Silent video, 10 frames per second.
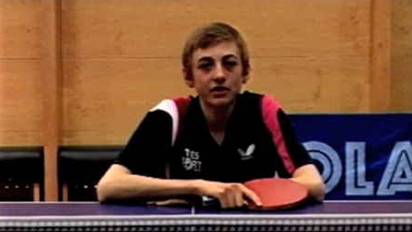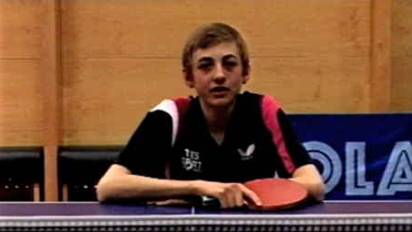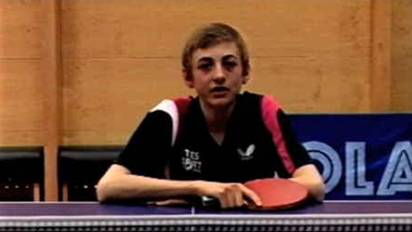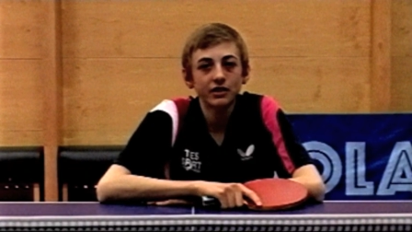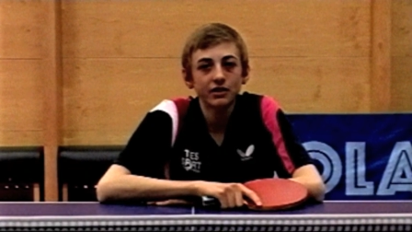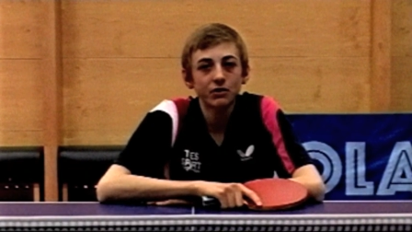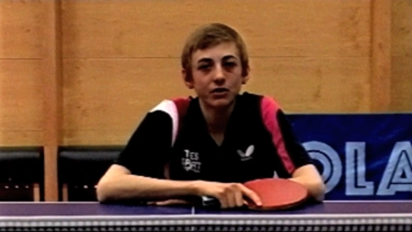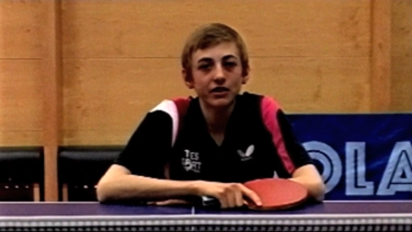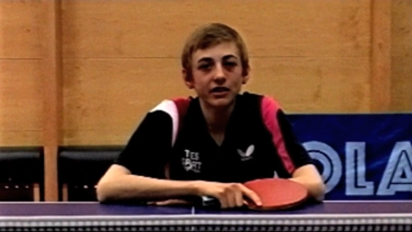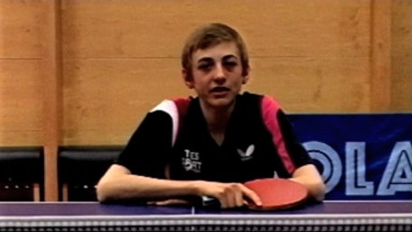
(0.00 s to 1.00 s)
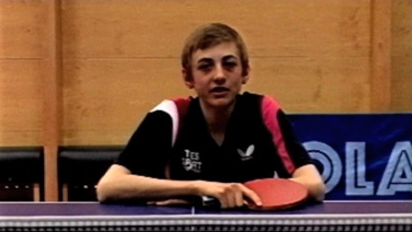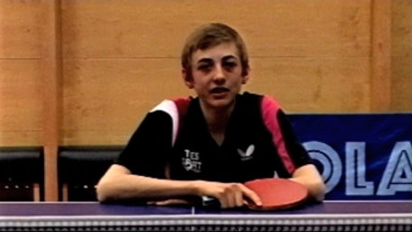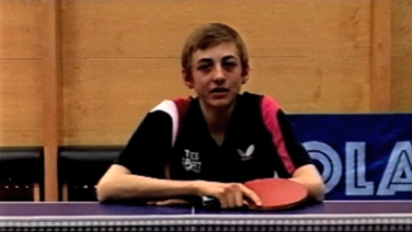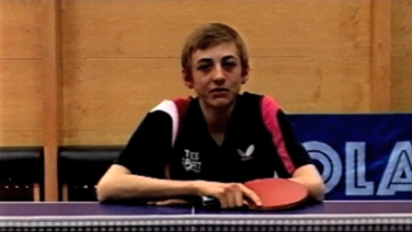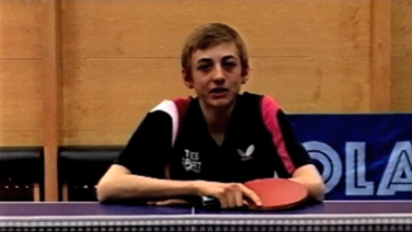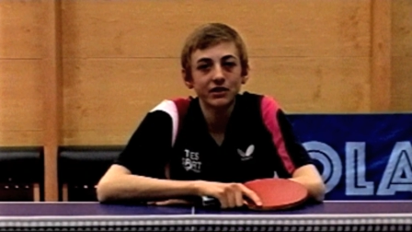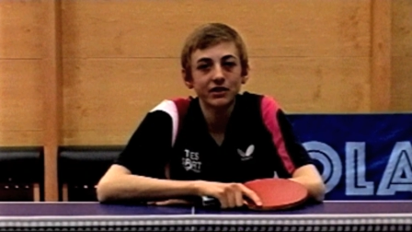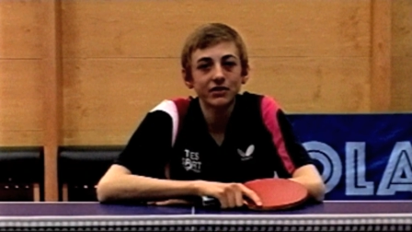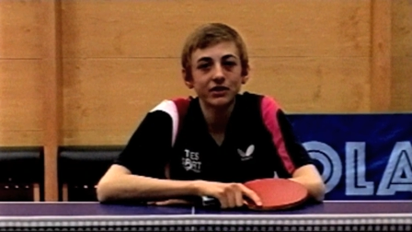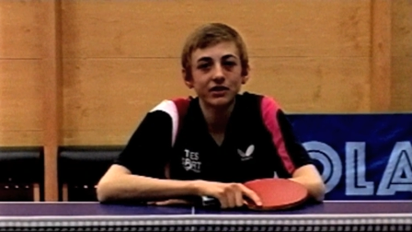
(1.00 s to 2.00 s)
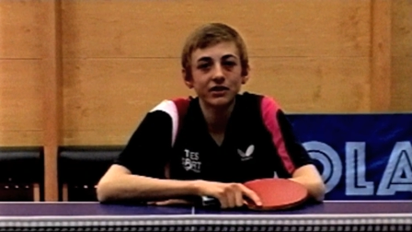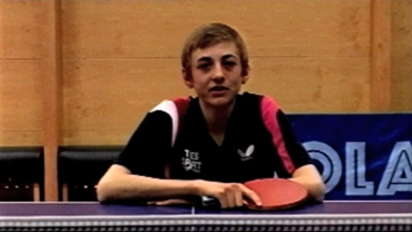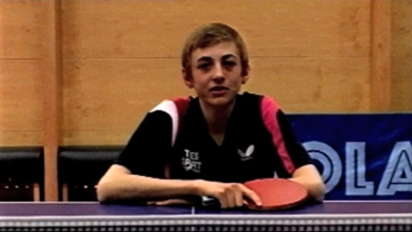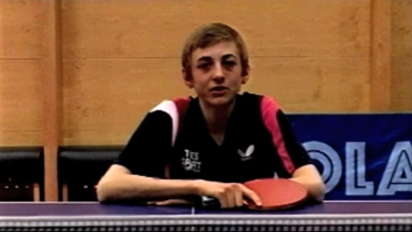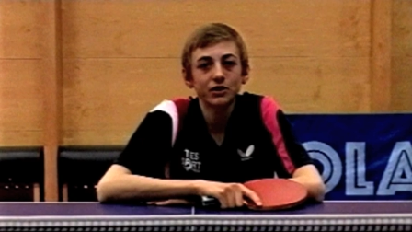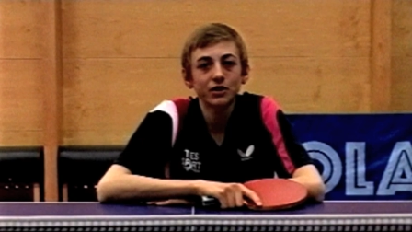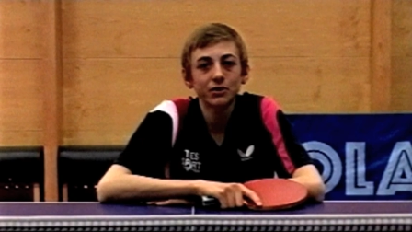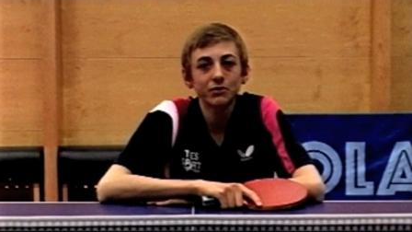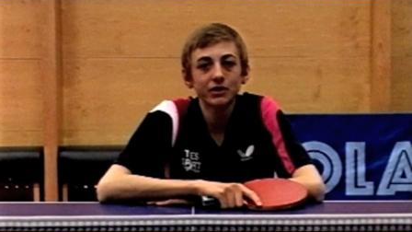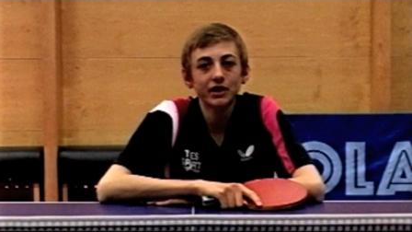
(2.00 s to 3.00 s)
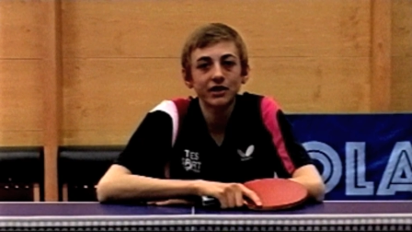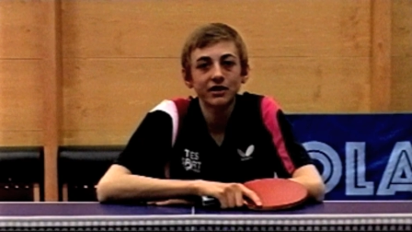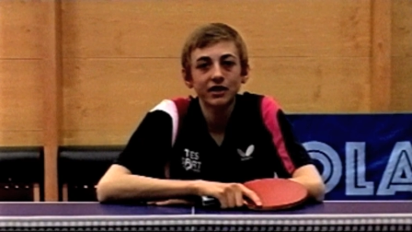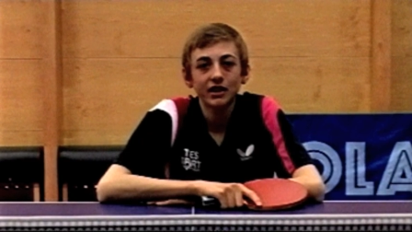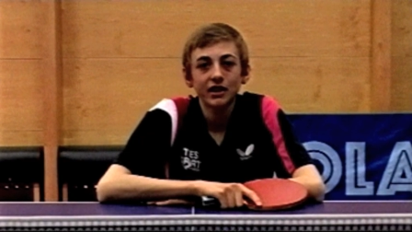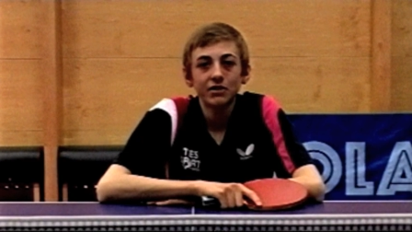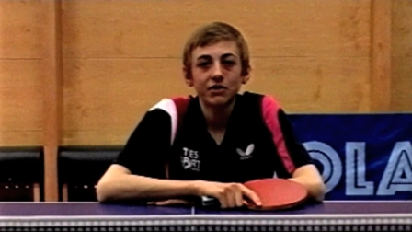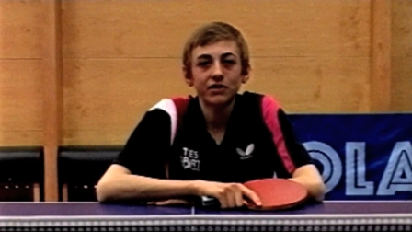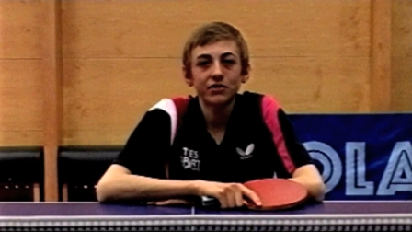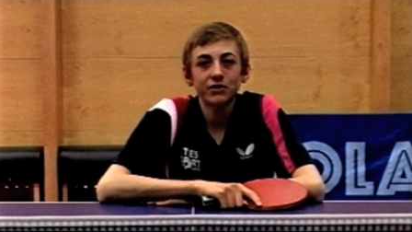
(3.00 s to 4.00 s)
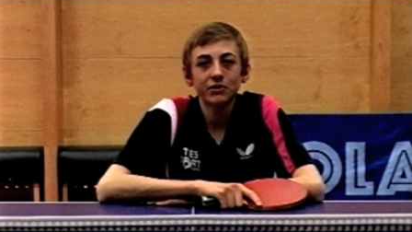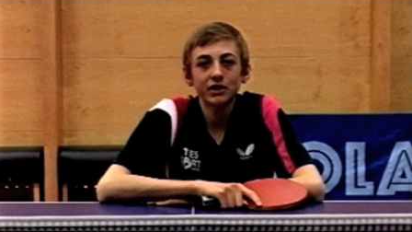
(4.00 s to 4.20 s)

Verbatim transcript: At one dinner time, they used to have a school club and then went from